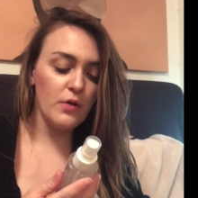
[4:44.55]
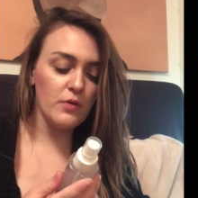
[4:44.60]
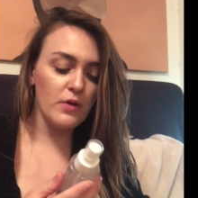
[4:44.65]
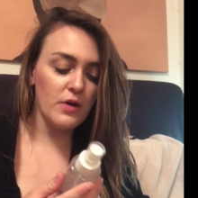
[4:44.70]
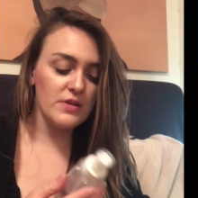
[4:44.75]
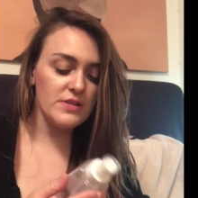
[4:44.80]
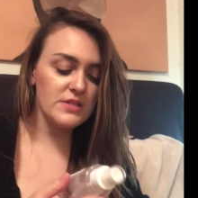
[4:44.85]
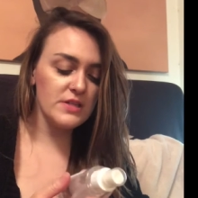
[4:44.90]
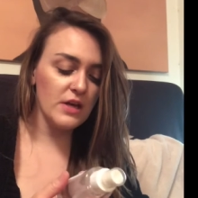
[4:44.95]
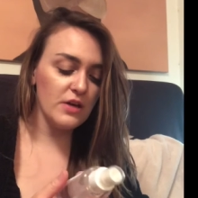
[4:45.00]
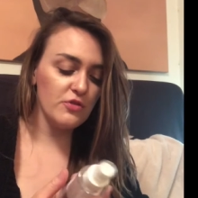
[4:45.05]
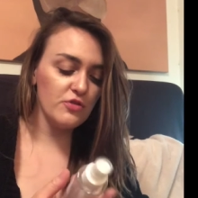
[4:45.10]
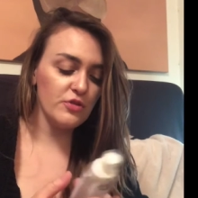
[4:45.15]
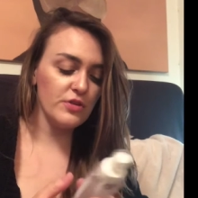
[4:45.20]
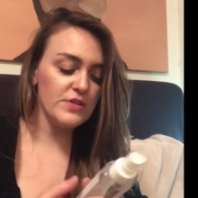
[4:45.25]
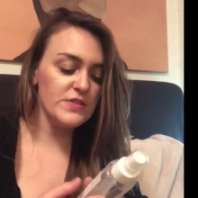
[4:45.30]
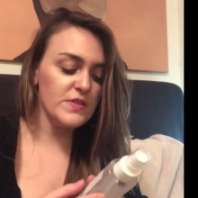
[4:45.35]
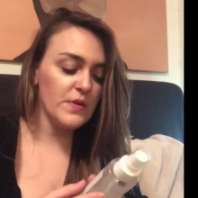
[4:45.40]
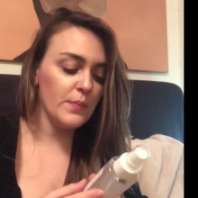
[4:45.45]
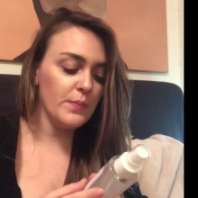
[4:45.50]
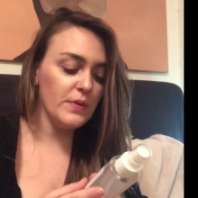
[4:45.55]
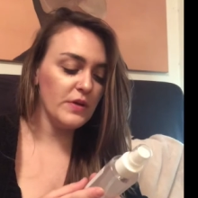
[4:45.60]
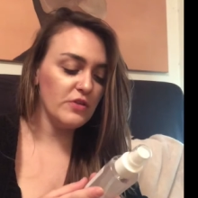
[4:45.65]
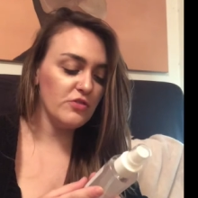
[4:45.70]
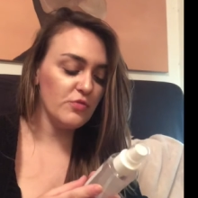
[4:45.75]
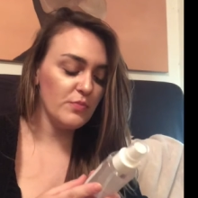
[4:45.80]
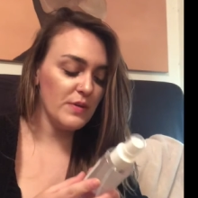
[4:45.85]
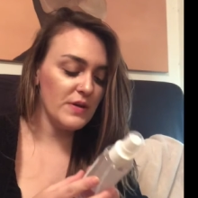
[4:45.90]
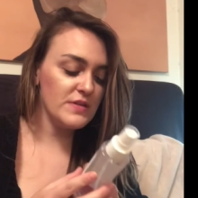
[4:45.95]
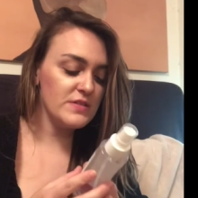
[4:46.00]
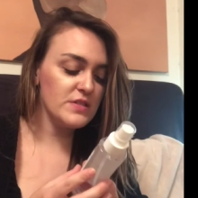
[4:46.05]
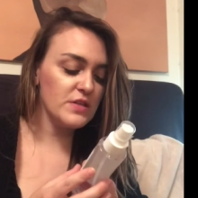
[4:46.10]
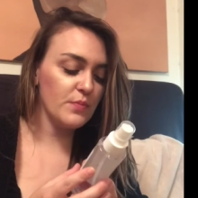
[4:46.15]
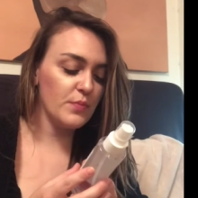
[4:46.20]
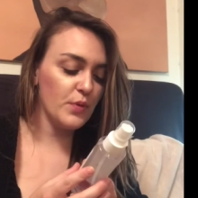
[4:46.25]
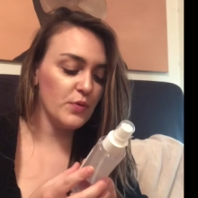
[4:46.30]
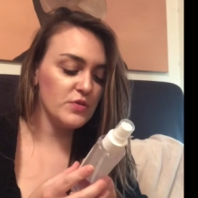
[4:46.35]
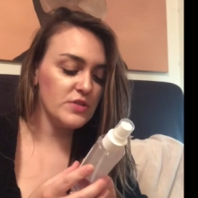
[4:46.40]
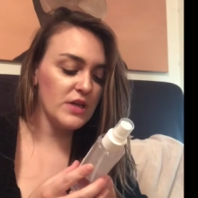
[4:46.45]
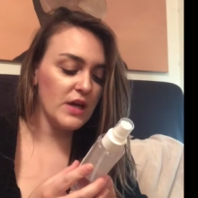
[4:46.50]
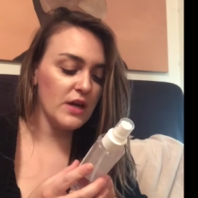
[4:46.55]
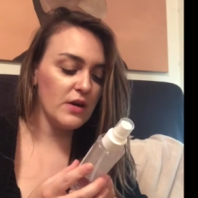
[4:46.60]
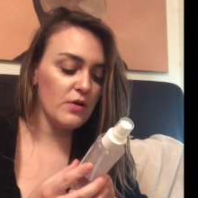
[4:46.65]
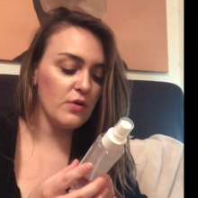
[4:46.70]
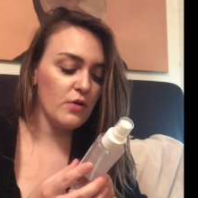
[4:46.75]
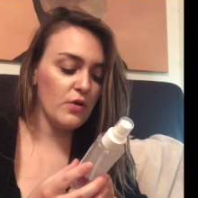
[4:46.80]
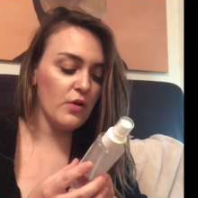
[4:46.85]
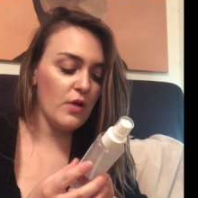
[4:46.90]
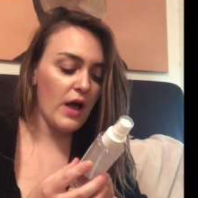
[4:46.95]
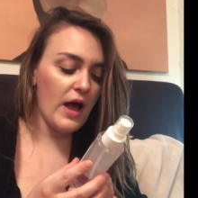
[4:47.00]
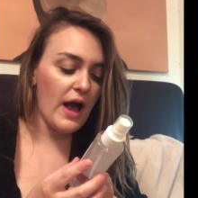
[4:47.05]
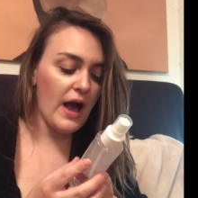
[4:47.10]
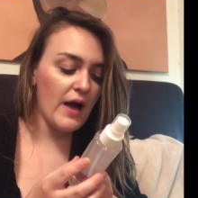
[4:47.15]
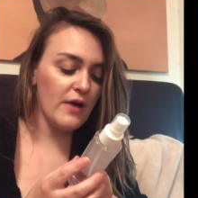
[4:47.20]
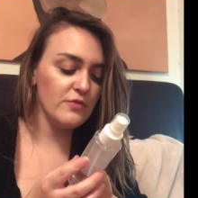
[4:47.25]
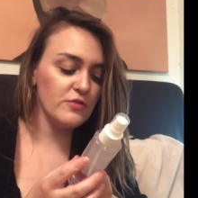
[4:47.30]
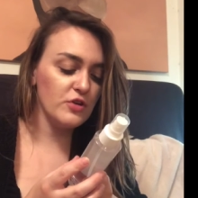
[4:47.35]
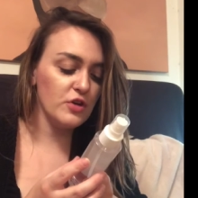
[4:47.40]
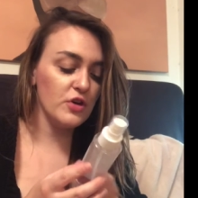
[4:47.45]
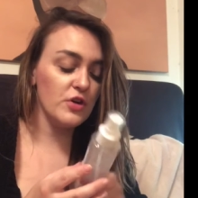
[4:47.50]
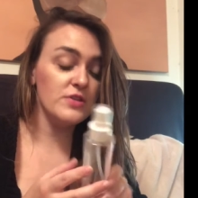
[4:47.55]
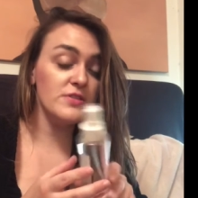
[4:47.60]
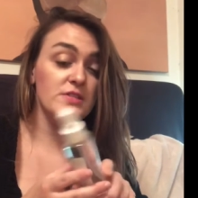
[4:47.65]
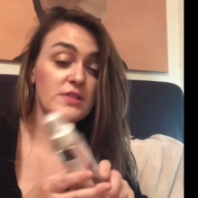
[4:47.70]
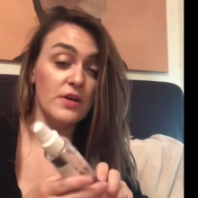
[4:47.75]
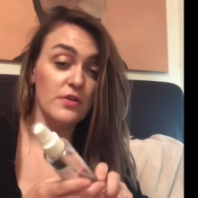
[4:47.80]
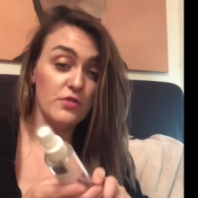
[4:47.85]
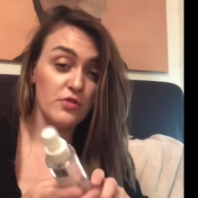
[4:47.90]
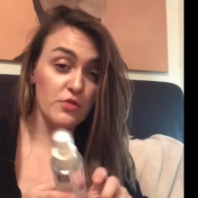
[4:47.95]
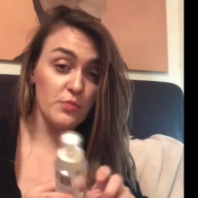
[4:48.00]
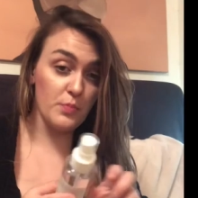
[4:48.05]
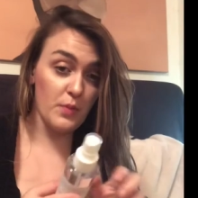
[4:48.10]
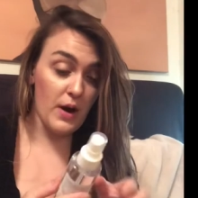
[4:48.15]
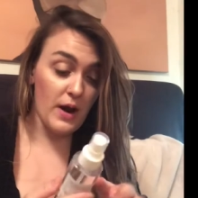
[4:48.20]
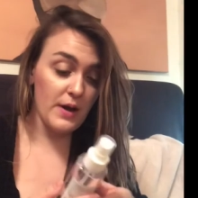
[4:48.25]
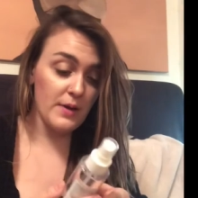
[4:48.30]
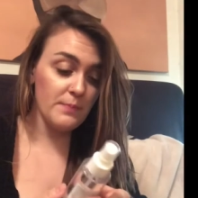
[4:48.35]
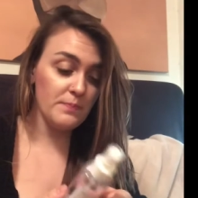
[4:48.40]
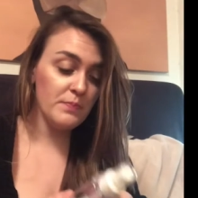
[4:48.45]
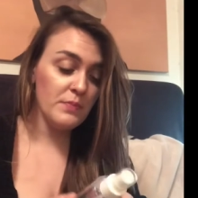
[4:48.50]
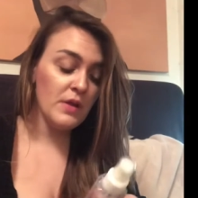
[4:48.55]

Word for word: Los Angeles Beach Mist Botanical After Sun Spray.